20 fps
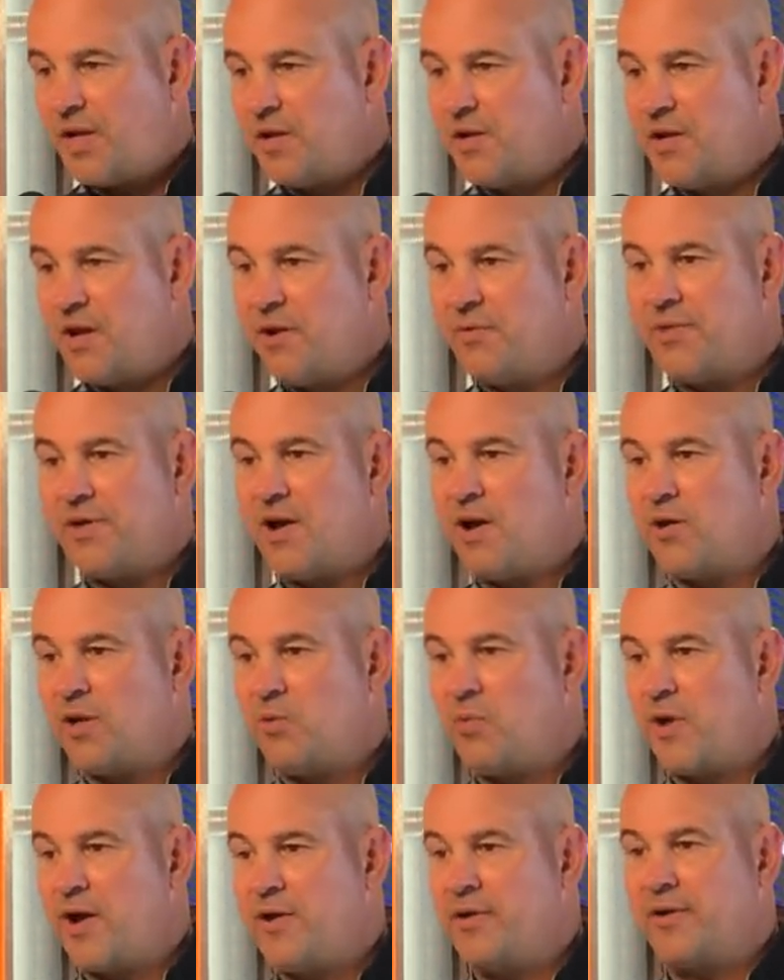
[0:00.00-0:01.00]
you know, the only
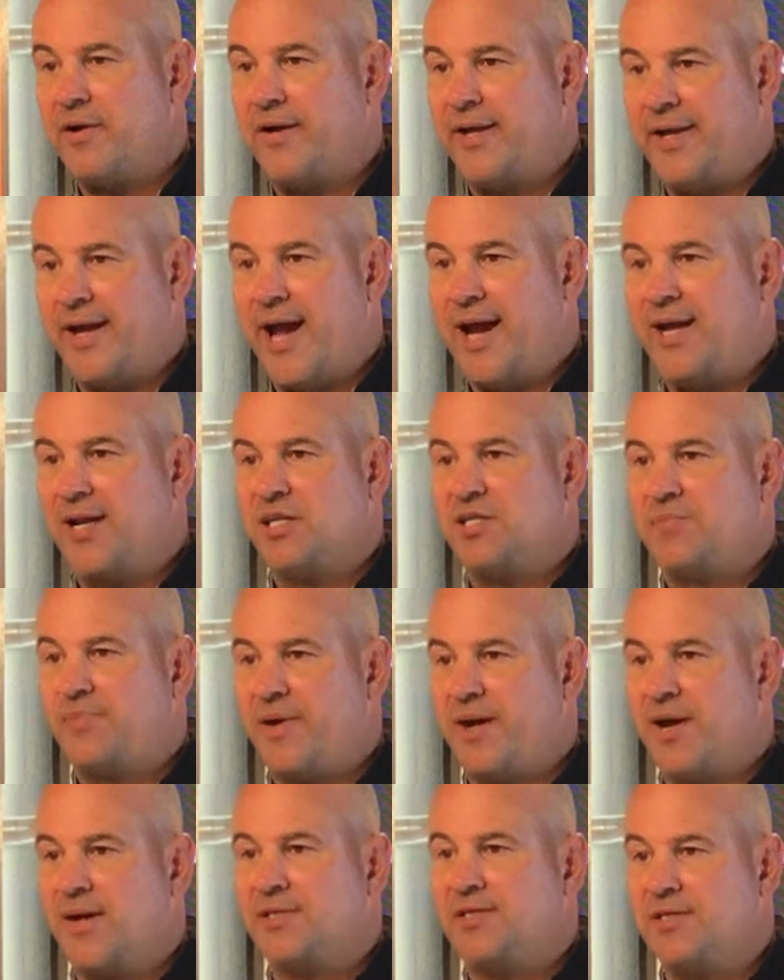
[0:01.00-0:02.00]
way you're going to gain
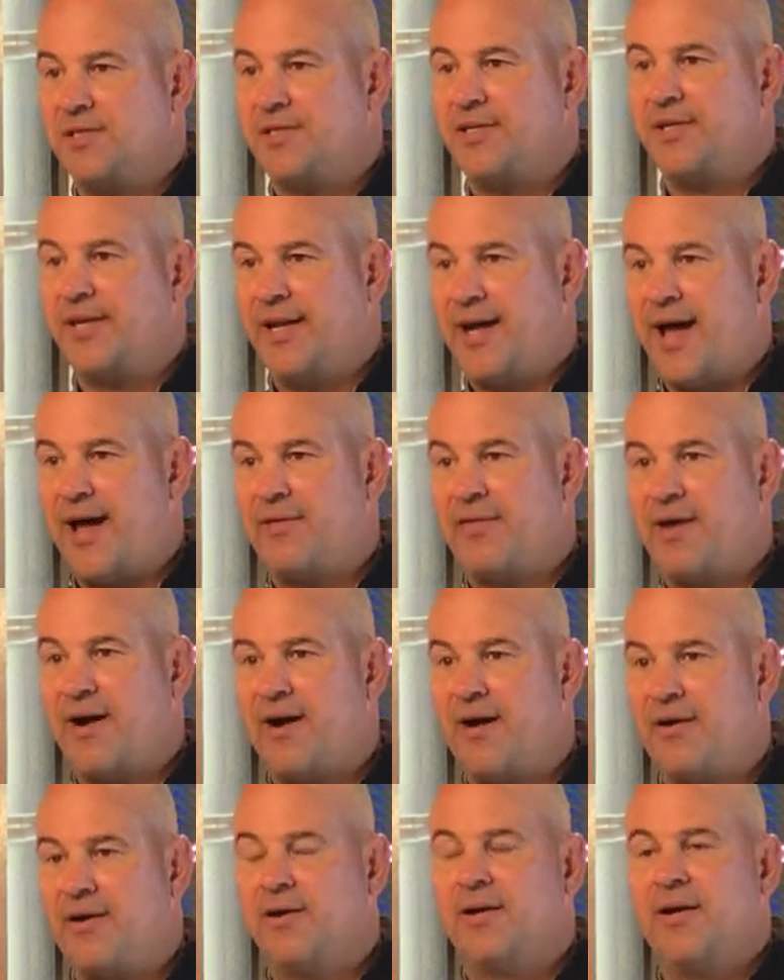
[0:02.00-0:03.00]
experience is to get out
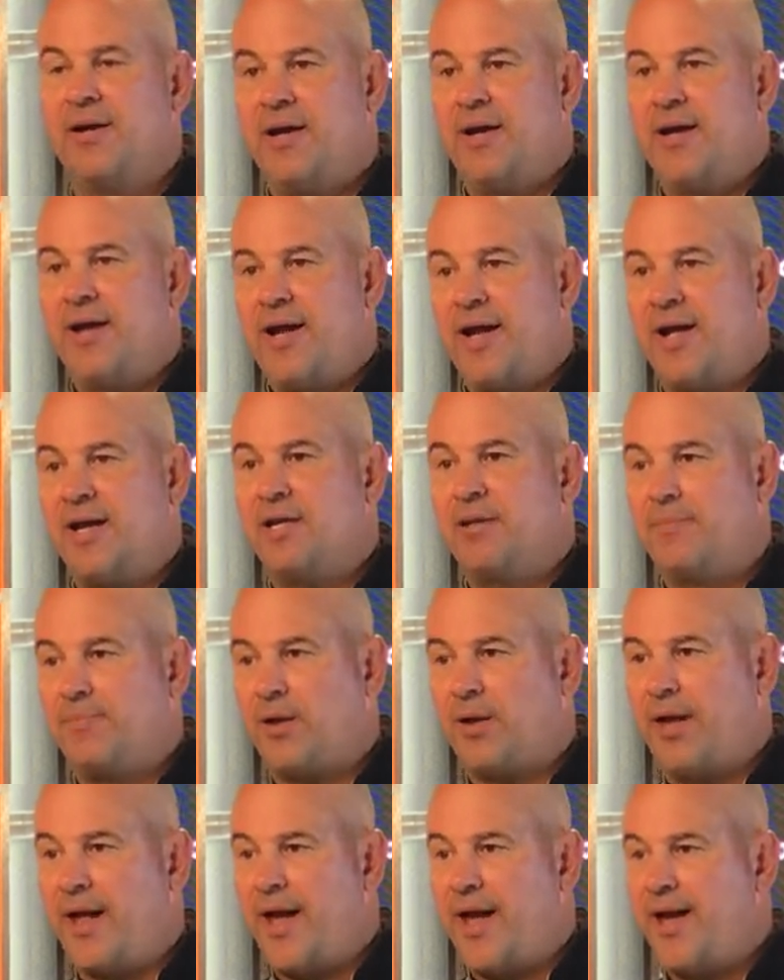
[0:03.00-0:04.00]
there and to
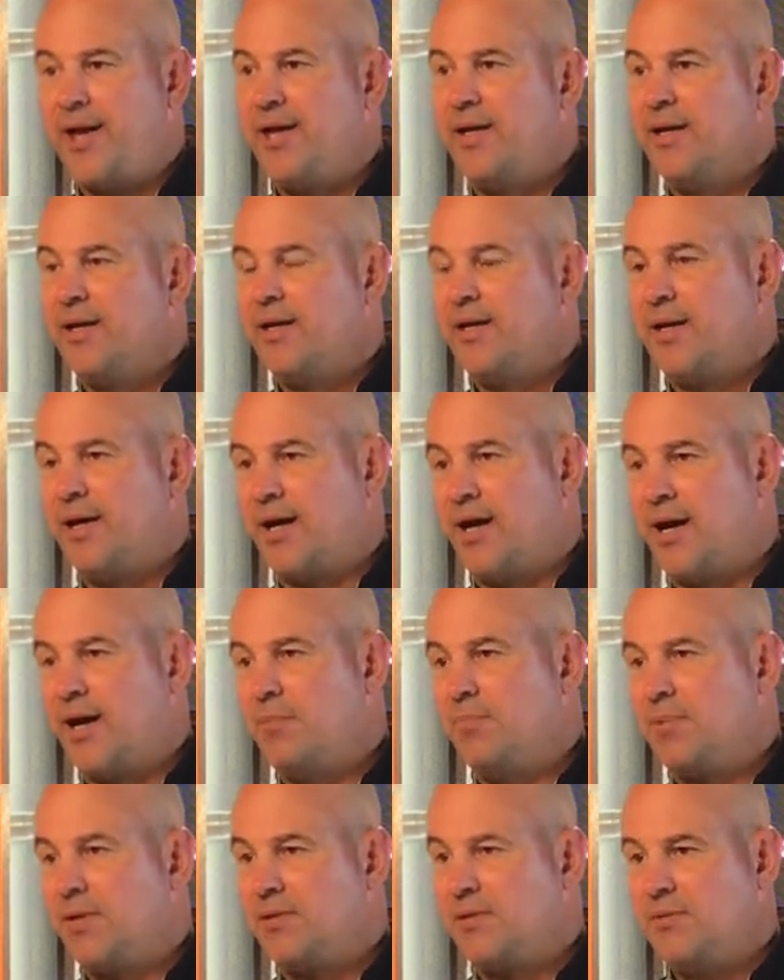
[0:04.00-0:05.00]
play.
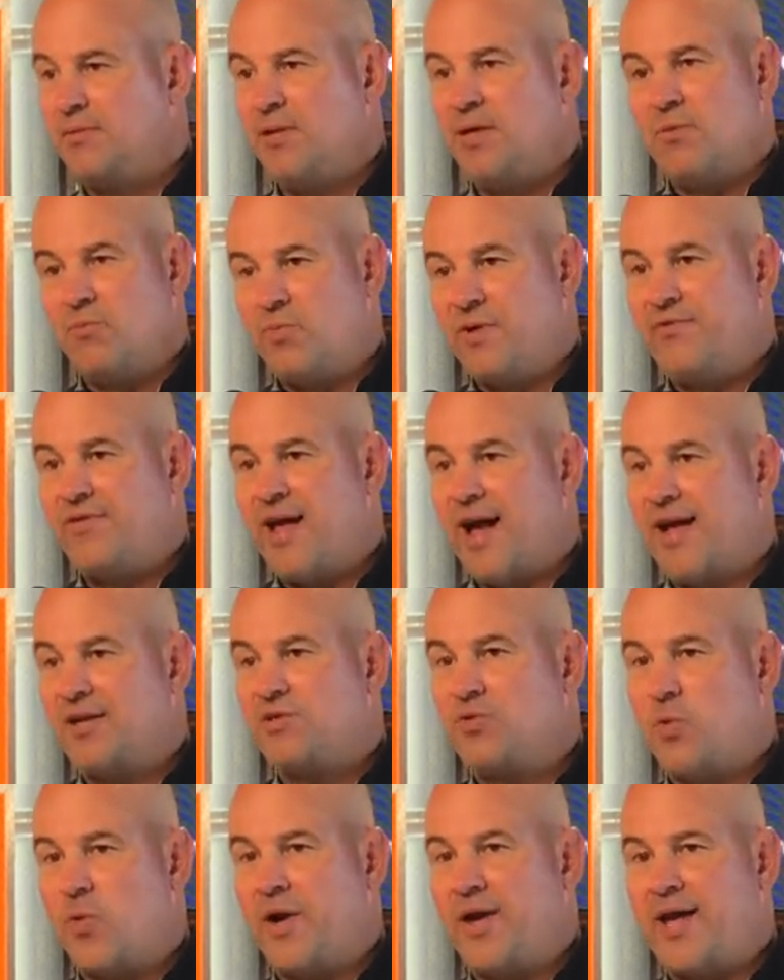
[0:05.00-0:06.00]
But we've
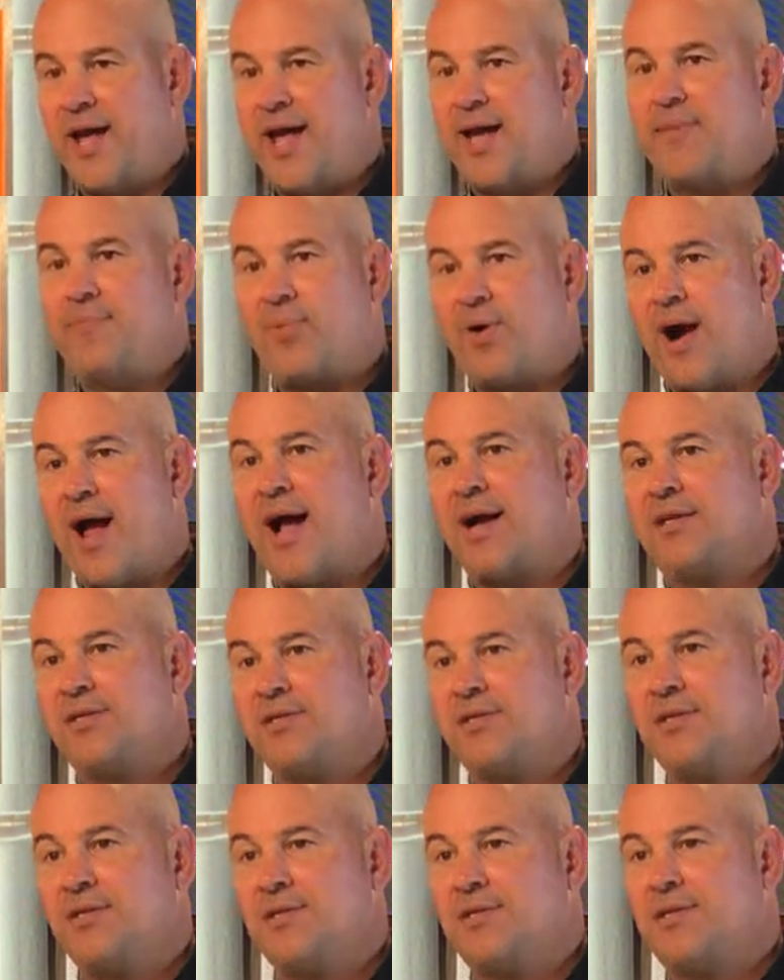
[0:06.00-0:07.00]
got 28
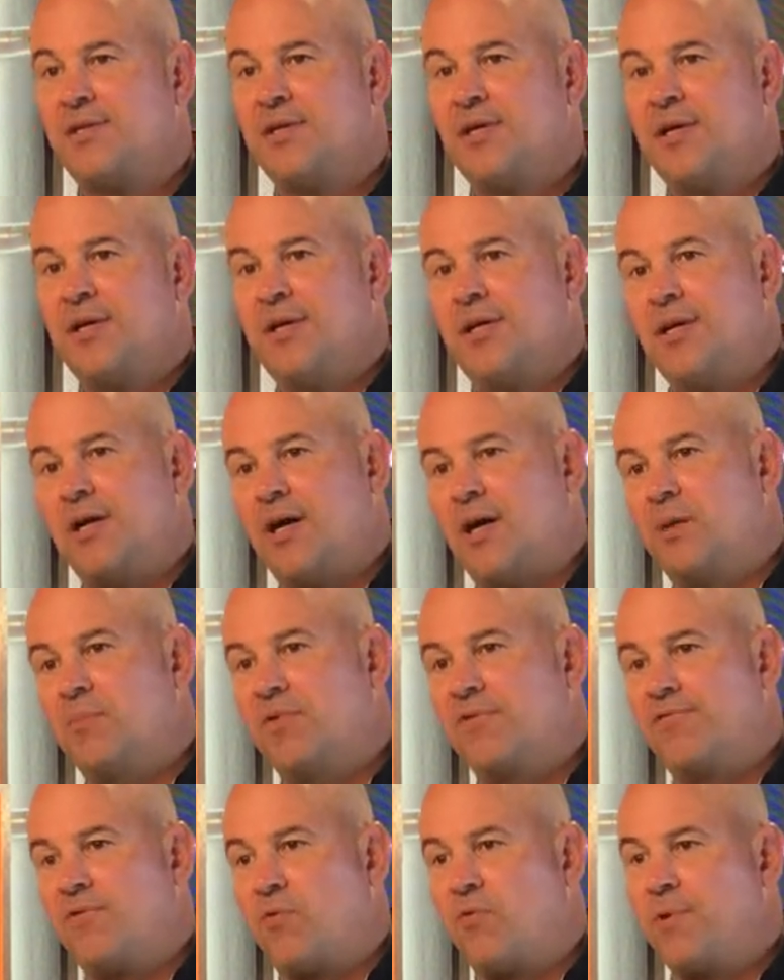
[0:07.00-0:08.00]
practices
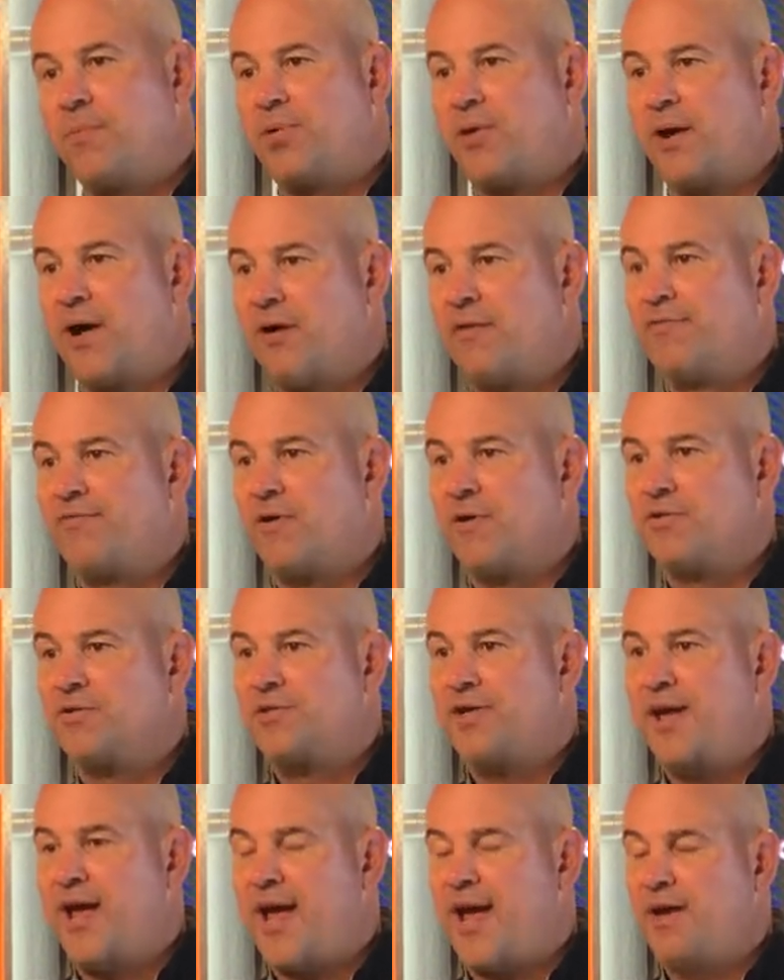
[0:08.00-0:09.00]
before we play our
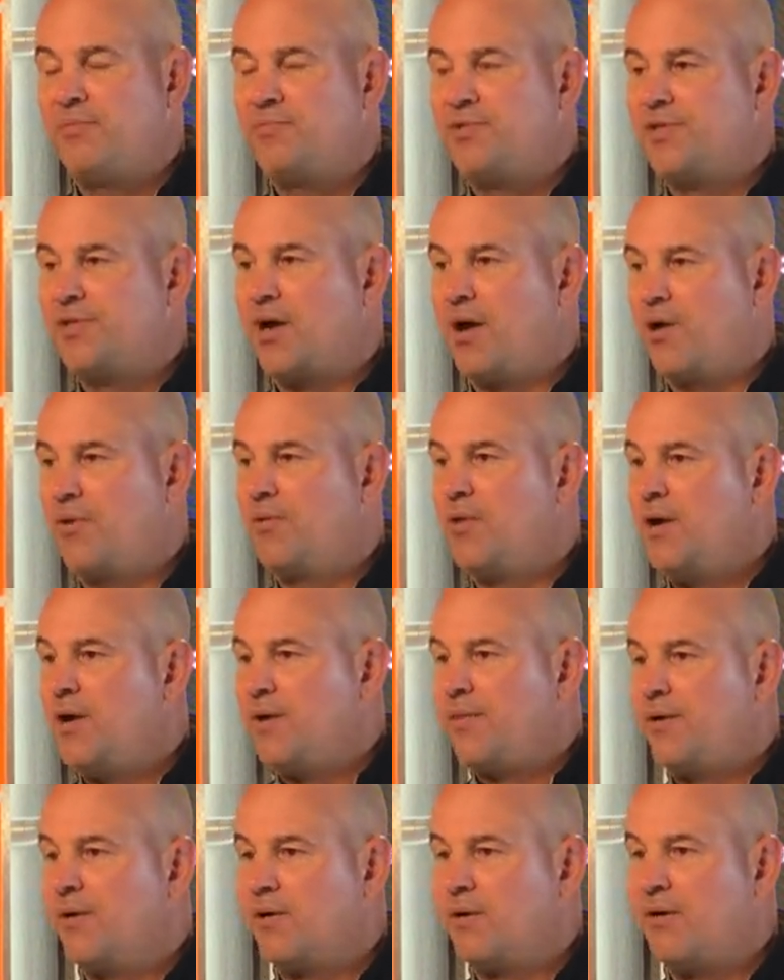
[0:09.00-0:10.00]
first game. So
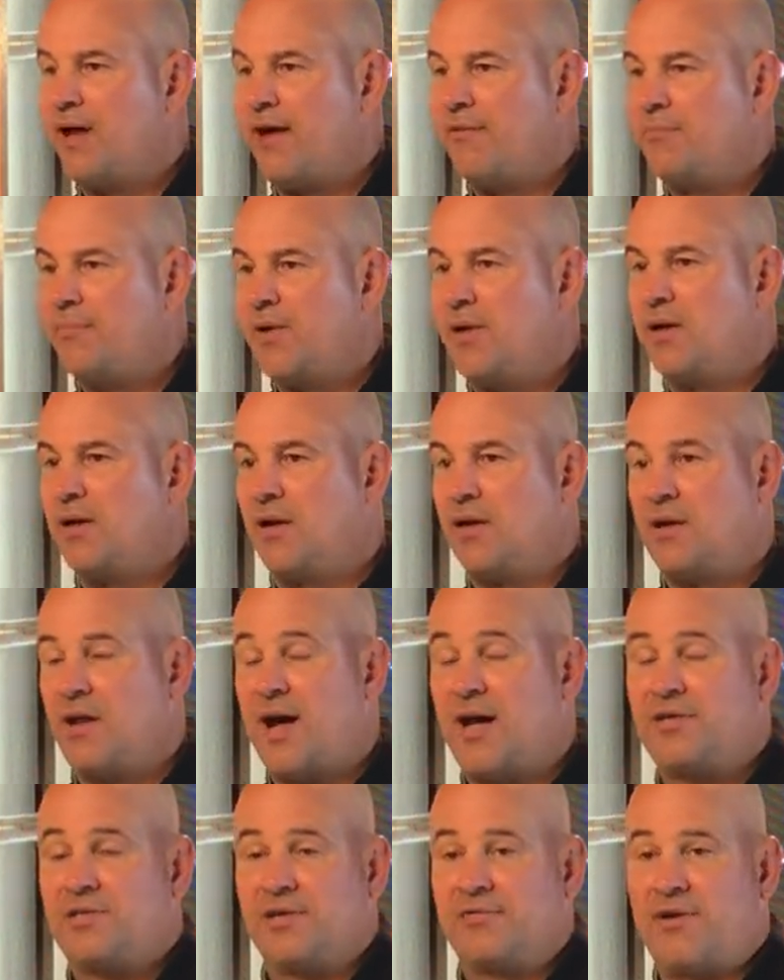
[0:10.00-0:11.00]
they're going to have
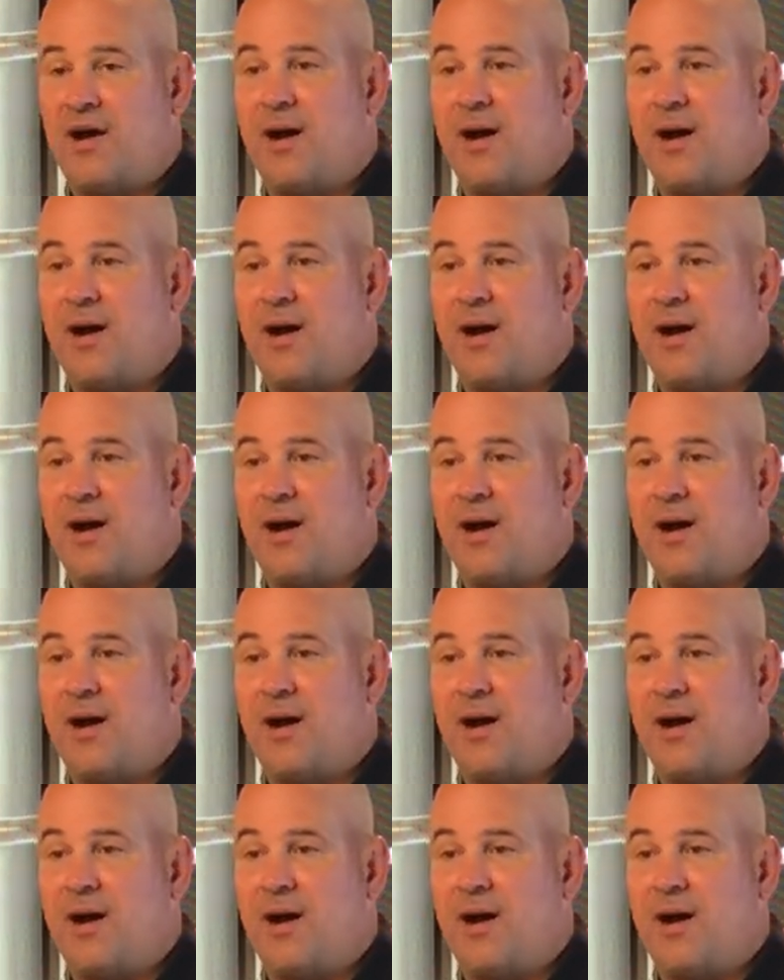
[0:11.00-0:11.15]
lots of